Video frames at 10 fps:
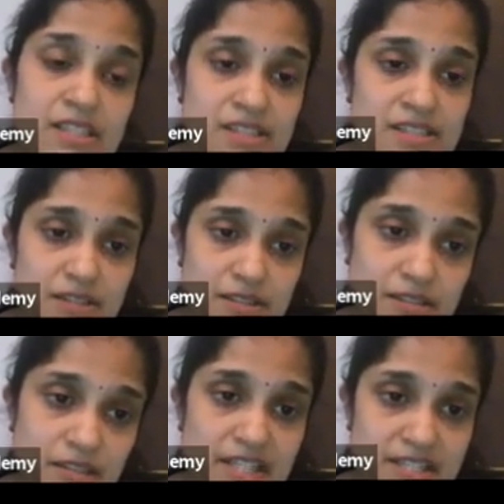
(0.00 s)
certain
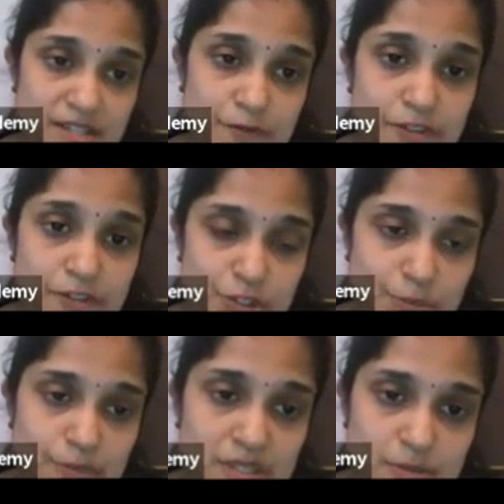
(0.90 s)
kinds of
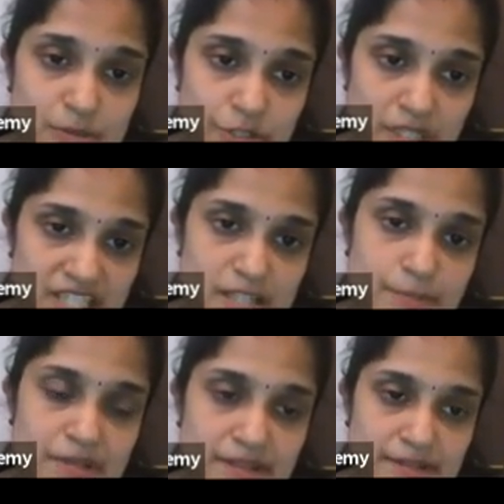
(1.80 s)
vegetables which are
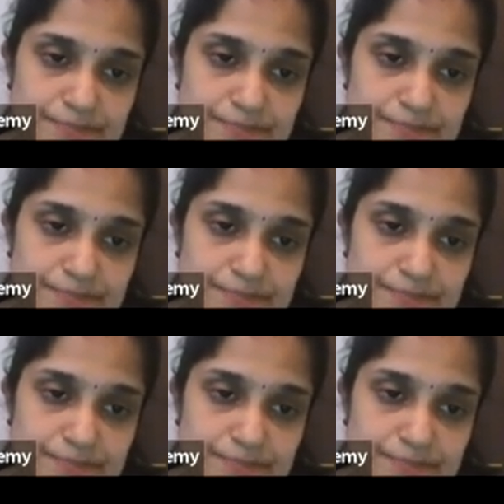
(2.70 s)
exempted.